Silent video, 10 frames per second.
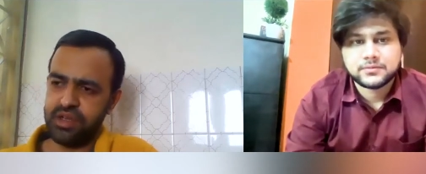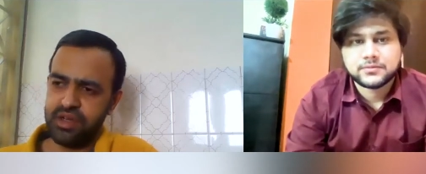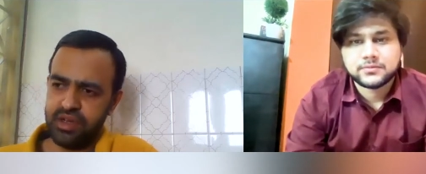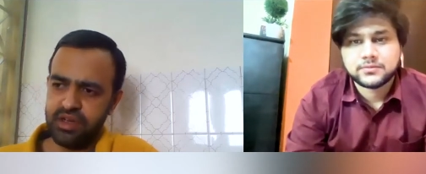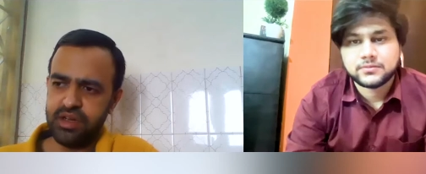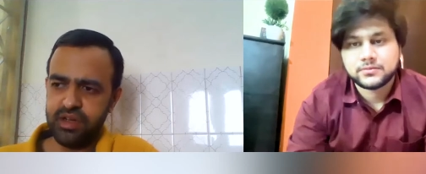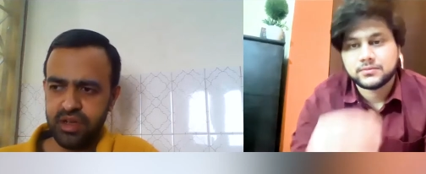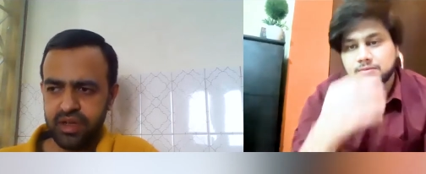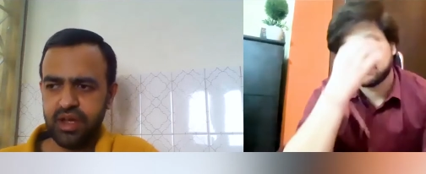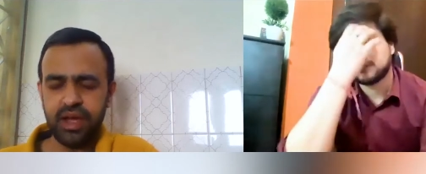
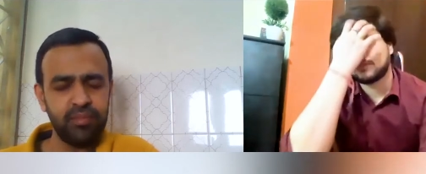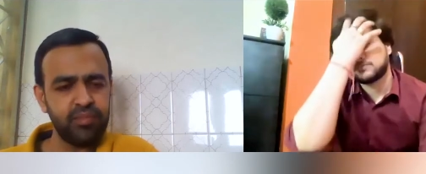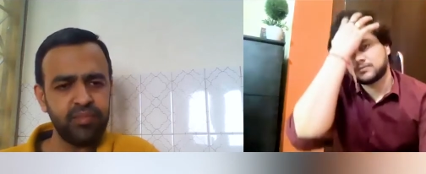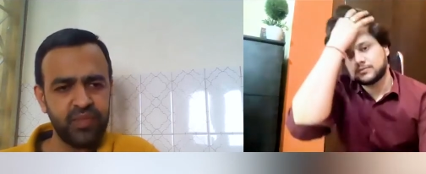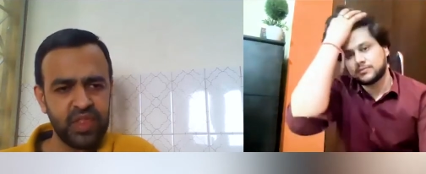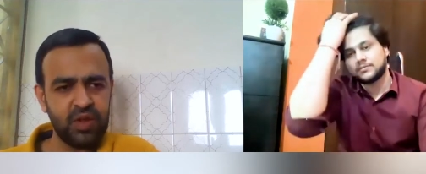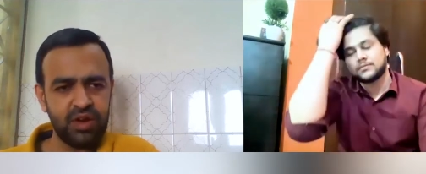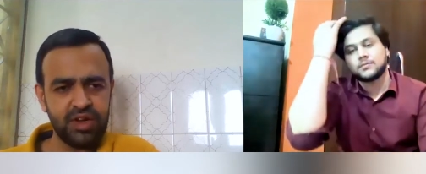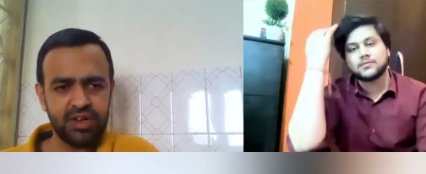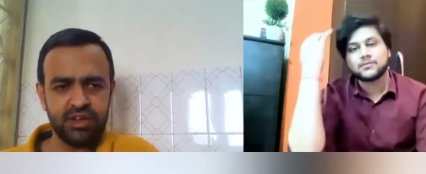Speaker 1: I'm
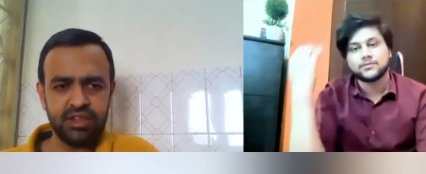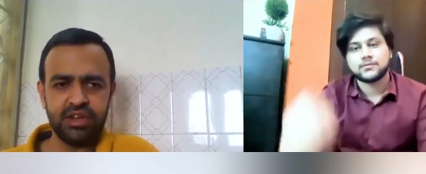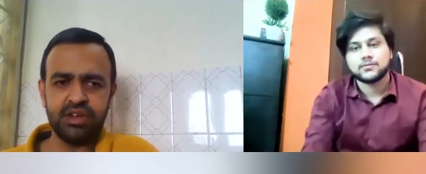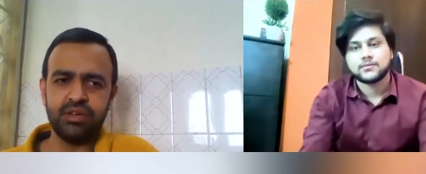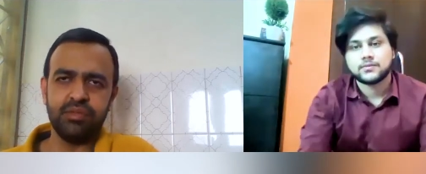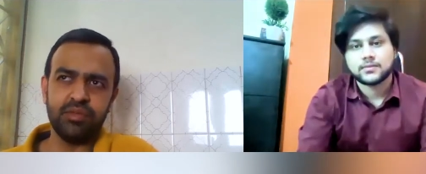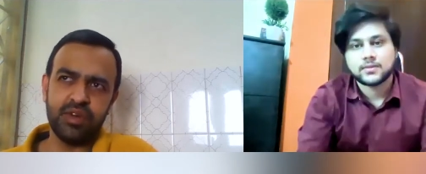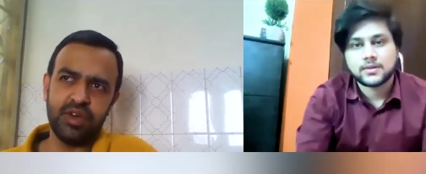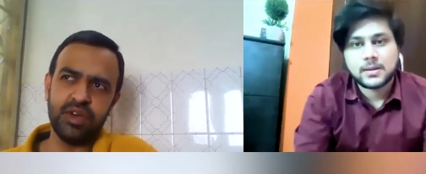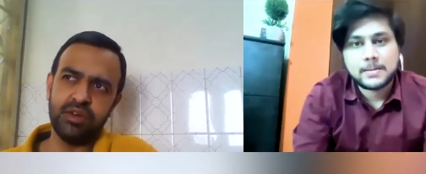not that
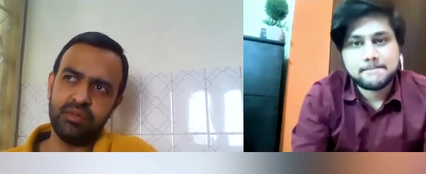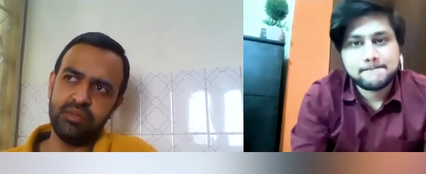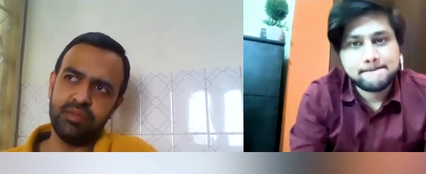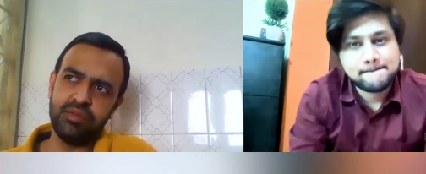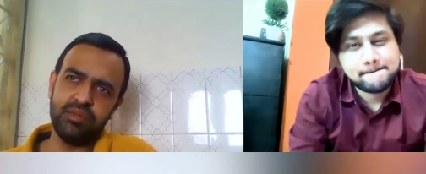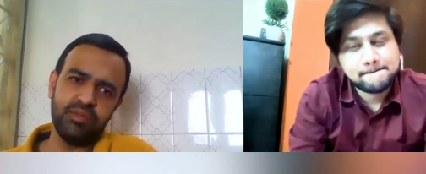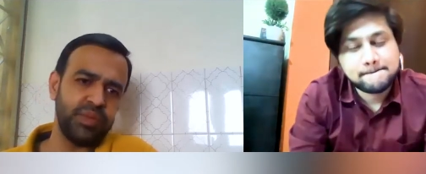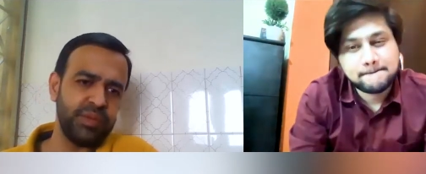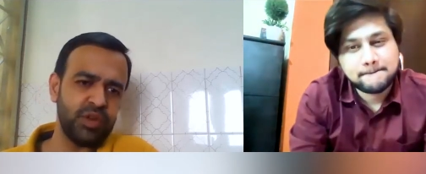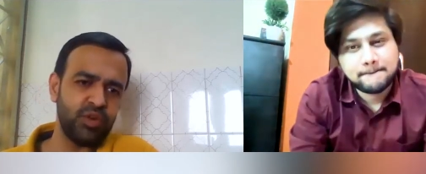
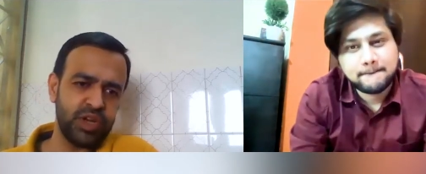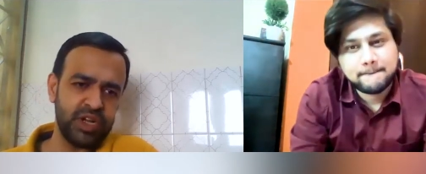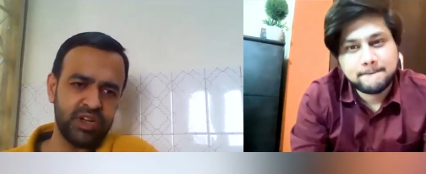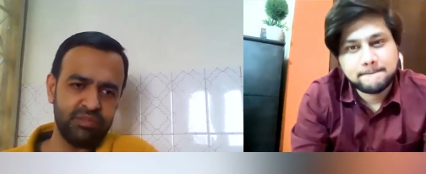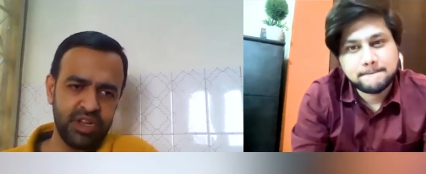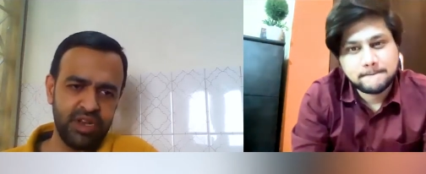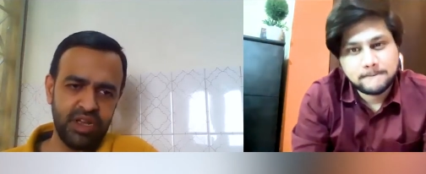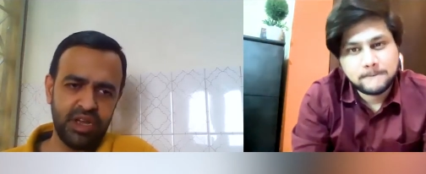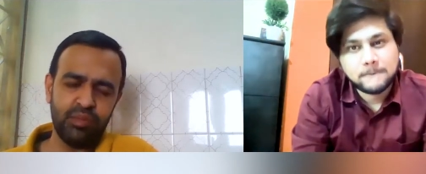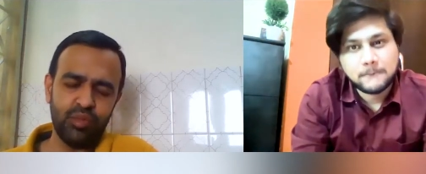people-oriented man.
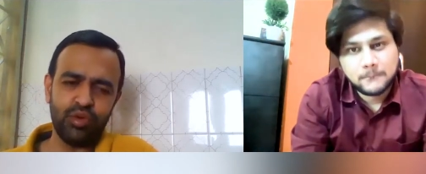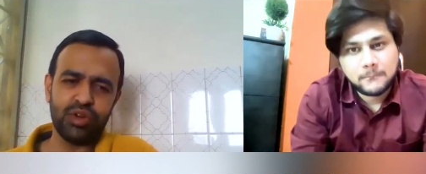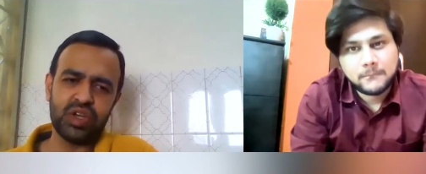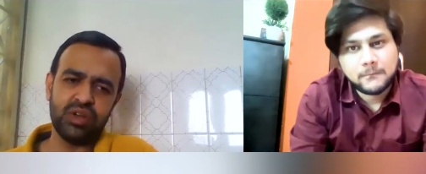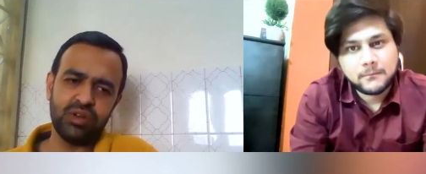I'm more